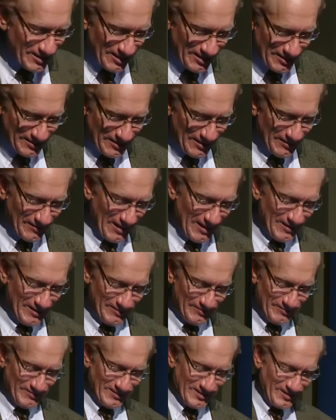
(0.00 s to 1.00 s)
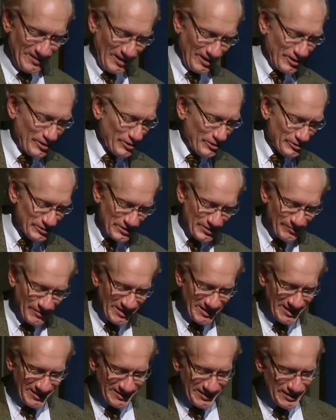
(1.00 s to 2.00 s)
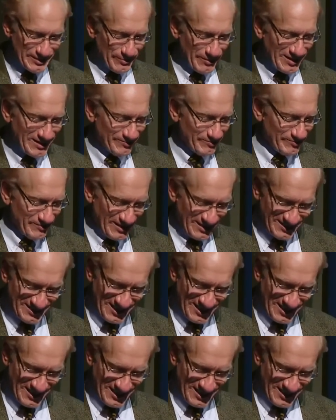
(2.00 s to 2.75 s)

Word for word: it, it, occurs to me that this might be